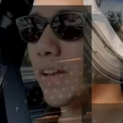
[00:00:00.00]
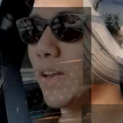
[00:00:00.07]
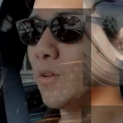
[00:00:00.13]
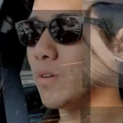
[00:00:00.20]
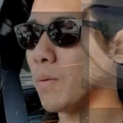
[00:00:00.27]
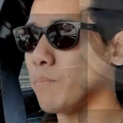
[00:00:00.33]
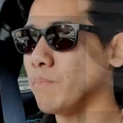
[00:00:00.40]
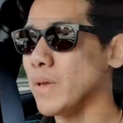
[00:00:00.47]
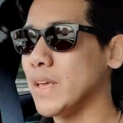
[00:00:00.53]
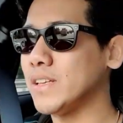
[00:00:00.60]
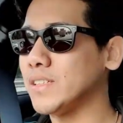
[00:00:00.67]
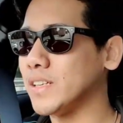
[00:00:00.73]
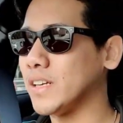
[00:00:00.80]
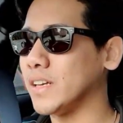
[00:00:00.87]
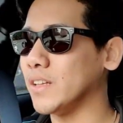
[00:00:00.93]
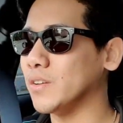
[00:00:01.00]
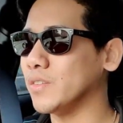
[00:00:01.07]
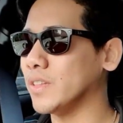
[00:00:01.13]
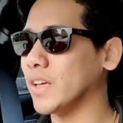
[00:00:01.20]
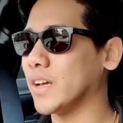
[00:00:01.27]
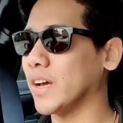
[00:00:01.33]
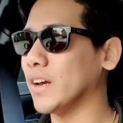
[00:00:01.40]
they look amazing. You know,
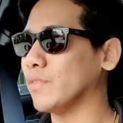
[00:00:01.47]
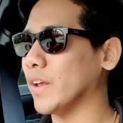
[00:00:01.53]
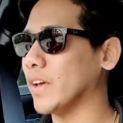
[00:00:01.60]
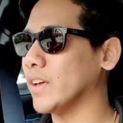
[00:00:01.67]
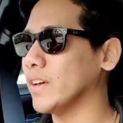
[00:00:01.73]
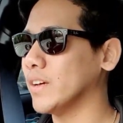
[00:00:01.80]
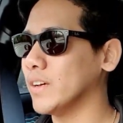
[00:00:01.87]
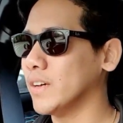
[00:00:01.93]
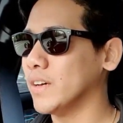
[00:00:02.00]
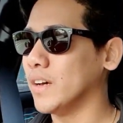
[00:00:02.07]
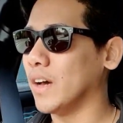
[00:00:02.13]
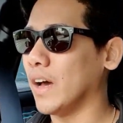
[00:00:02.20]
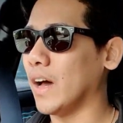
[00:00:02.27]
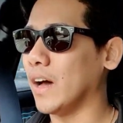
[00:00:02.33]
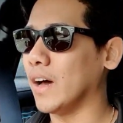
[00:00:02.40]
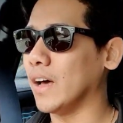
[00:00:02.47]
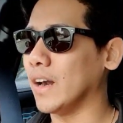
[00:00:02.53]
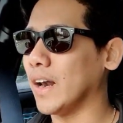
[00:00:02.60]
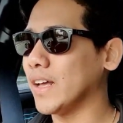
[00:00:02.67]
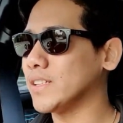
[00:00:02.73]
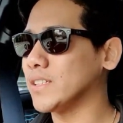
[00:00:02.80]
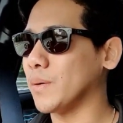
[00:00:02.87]
they kind of like
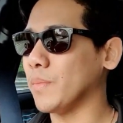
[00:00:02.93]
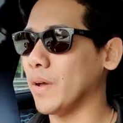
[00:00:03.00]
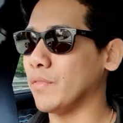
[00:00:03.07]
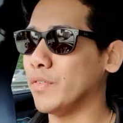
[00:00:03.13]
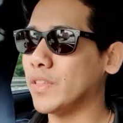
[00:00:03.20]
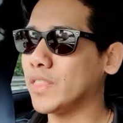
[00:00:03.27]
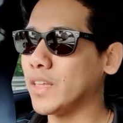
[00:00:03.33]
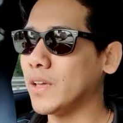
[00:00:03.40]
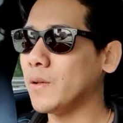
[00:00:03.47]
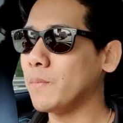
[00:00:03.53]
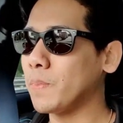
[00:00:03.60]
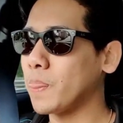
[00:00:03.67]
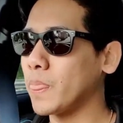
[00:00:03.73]
lights up everything.